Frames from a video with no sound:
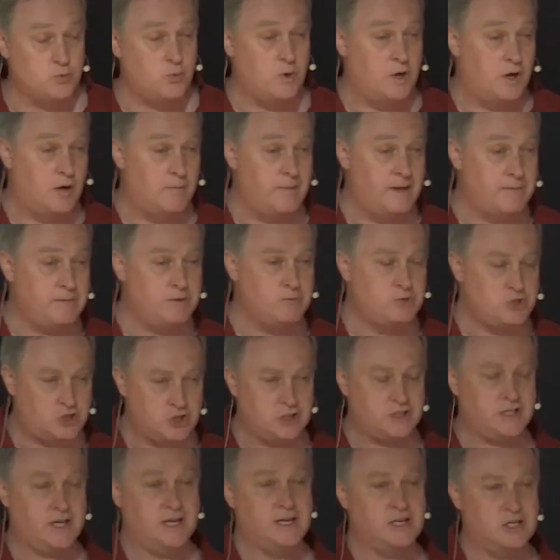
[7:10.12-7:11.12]
as well. Maybe we
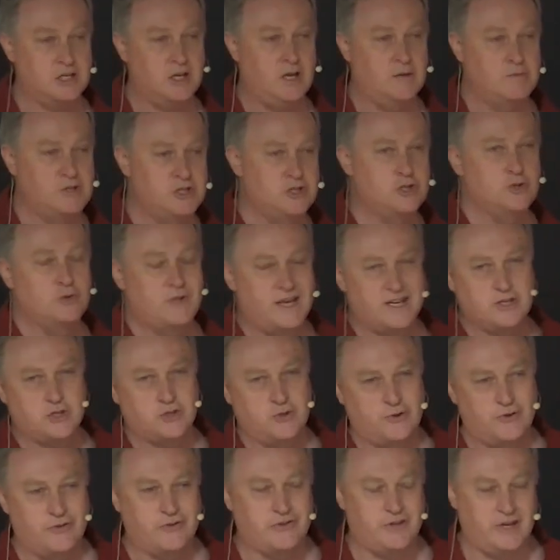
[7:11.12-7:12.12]
should take time to do that
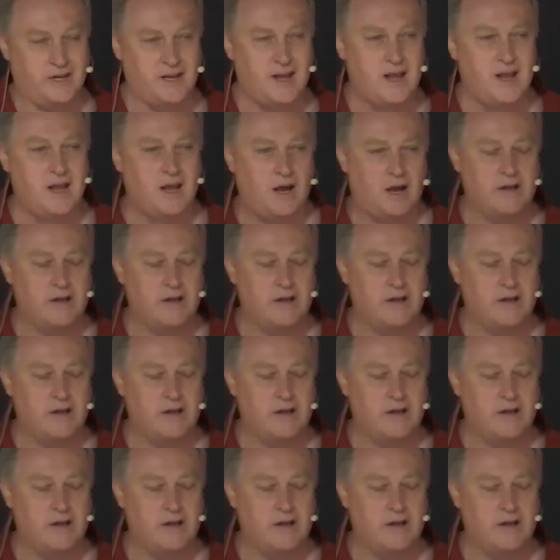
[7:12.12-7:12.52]
sort of thing.